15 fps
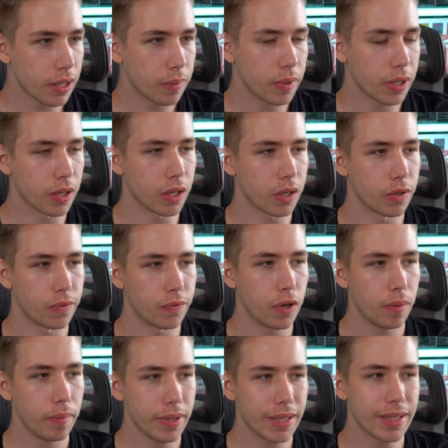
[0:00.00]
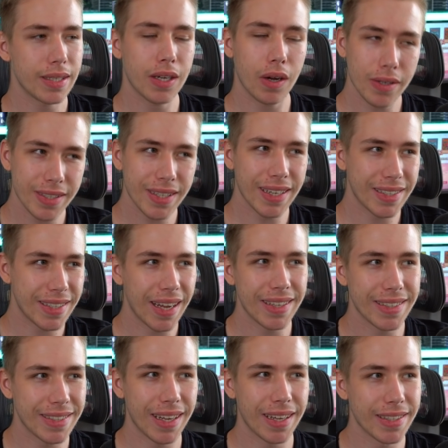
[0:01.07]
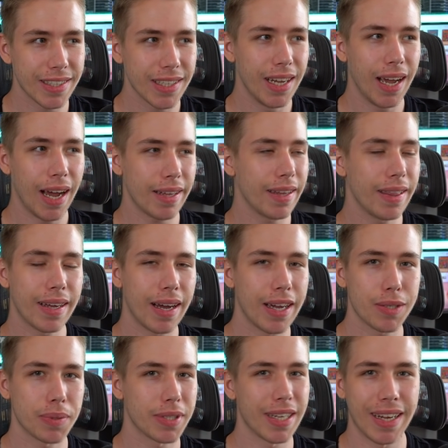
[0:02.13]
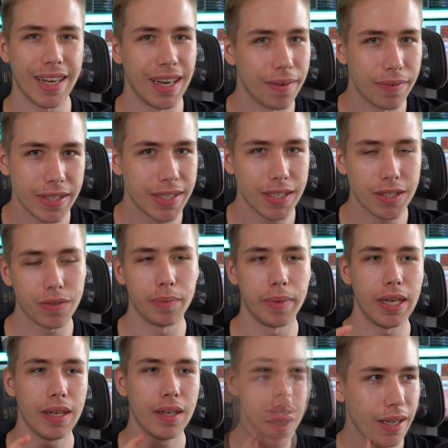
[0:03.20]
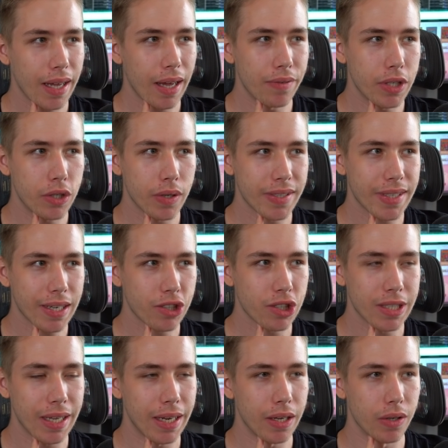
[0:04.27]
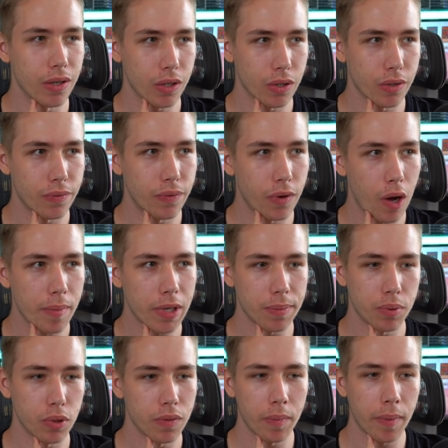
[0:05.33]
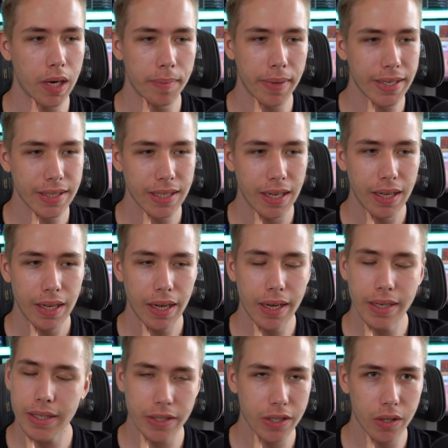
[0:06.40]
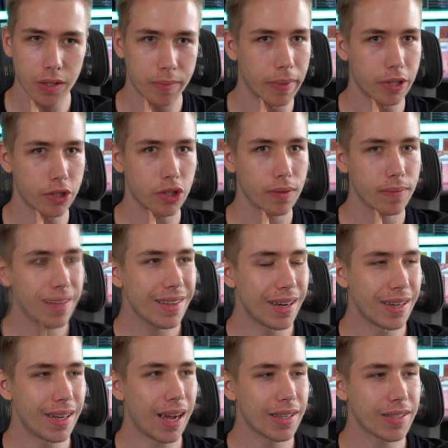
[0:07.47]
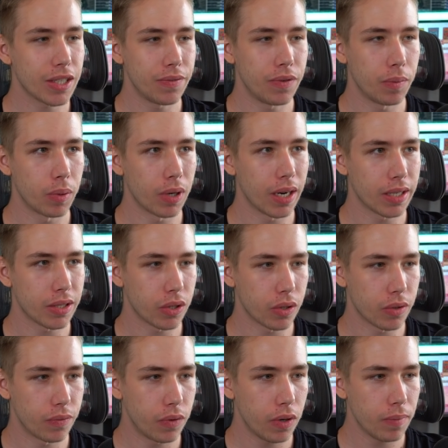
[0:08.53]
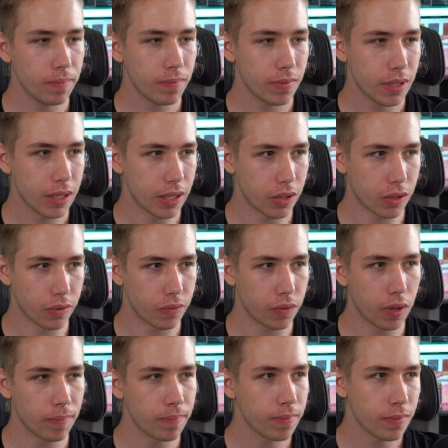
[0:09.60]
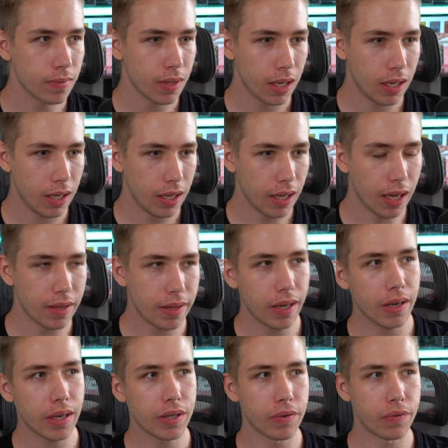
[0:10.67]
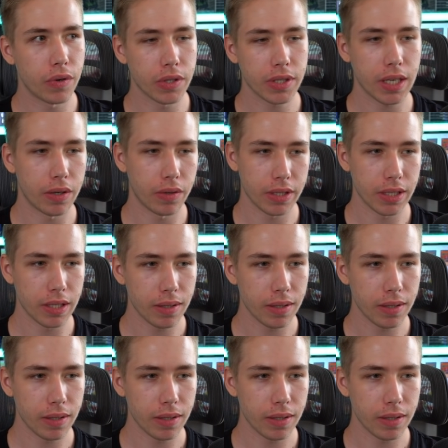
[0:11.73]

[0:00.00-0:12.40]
We're gonna confirm. It costs like 10 cents. I think the highest was like 11 cents for me. Like every transaction that you confirm and approve in MetaMask, it doesn't cost much. Then it asks you if you would like to confirm, hit confirm. And then you get your first character.